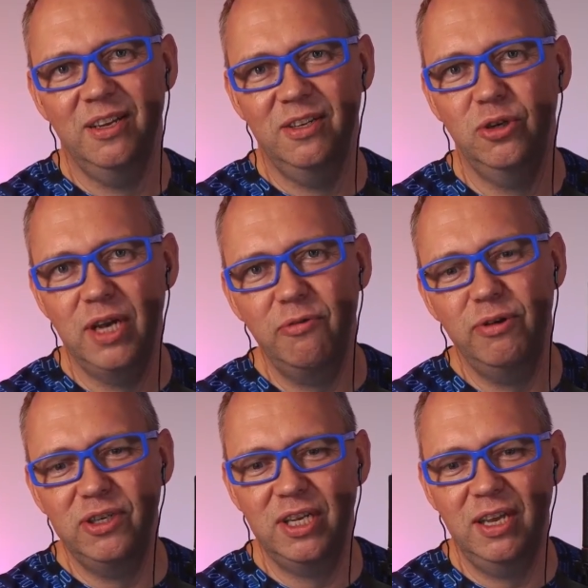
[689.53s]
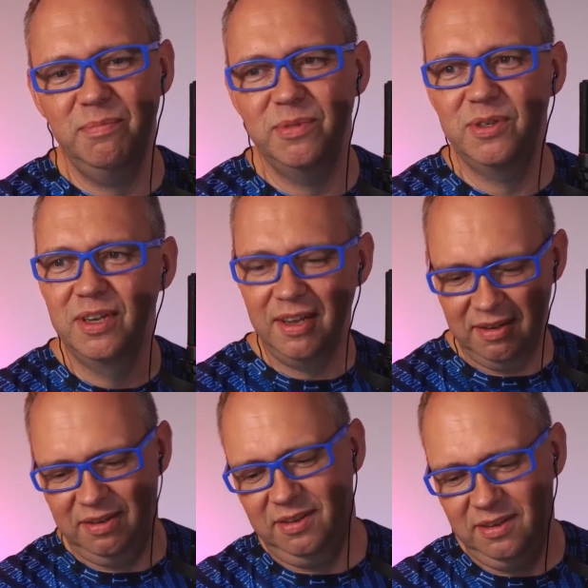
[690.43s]
should outreach teams
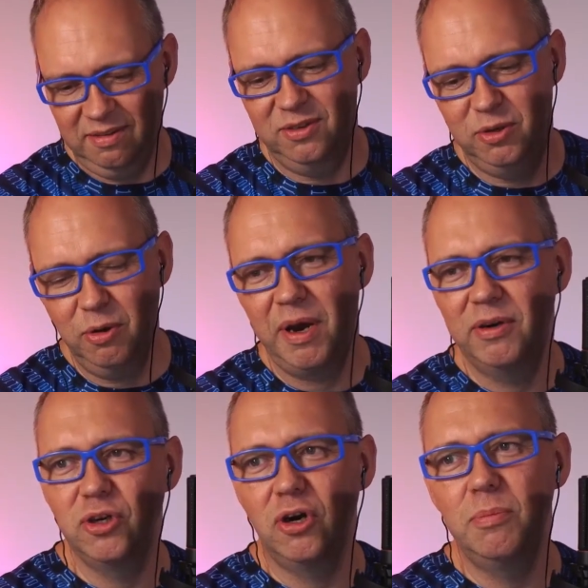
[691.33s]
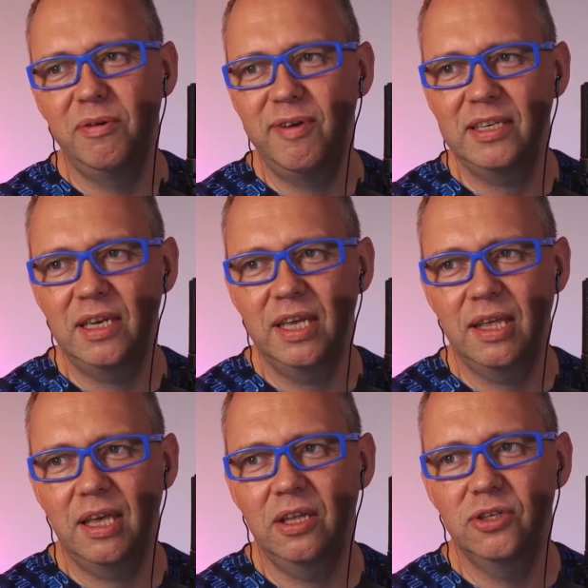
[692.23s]
do a better job of actually
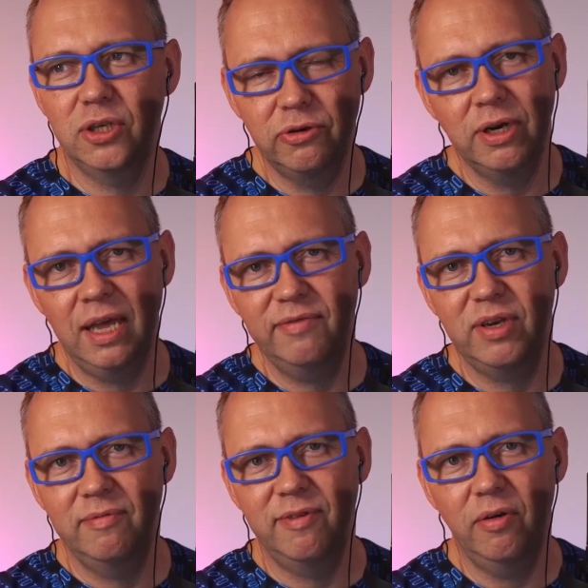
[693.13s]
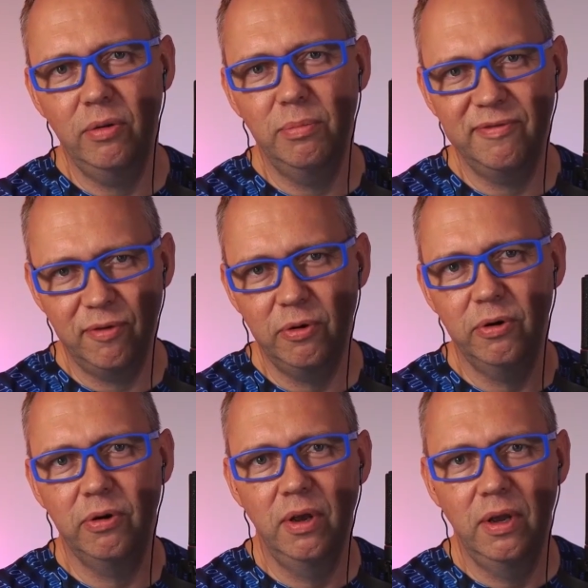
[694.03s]
considering lifetime value
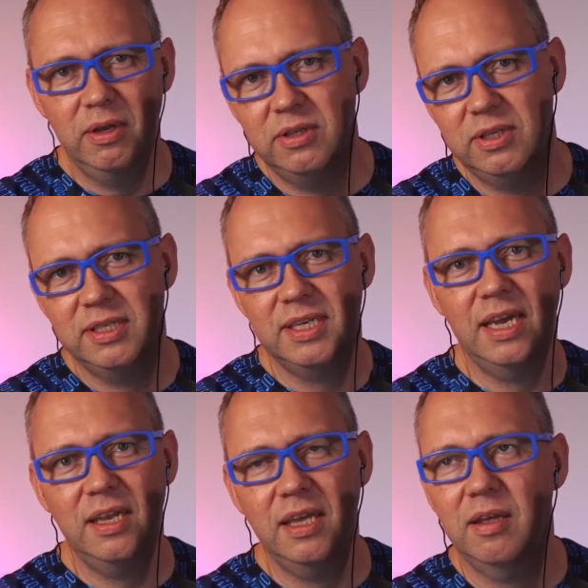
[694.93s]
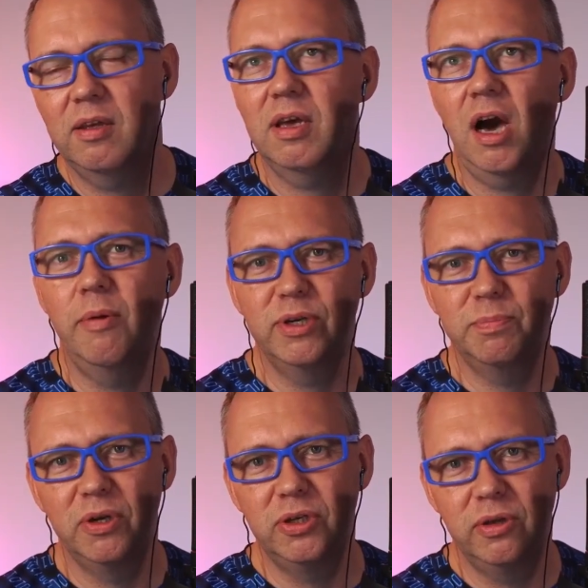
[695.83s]
before deciding how much
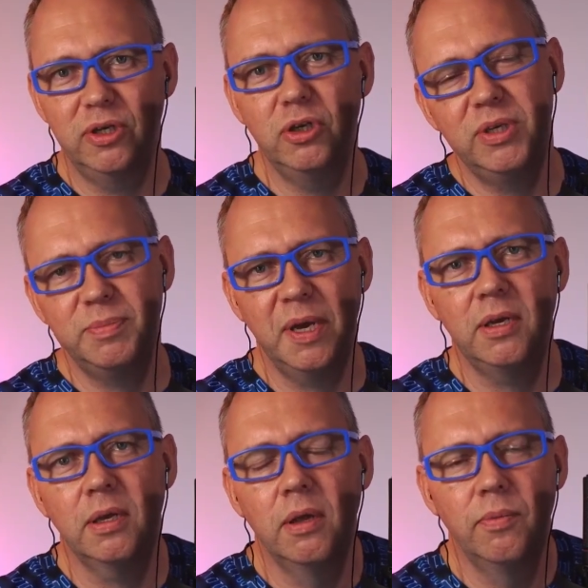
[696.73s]
budget they should be spending?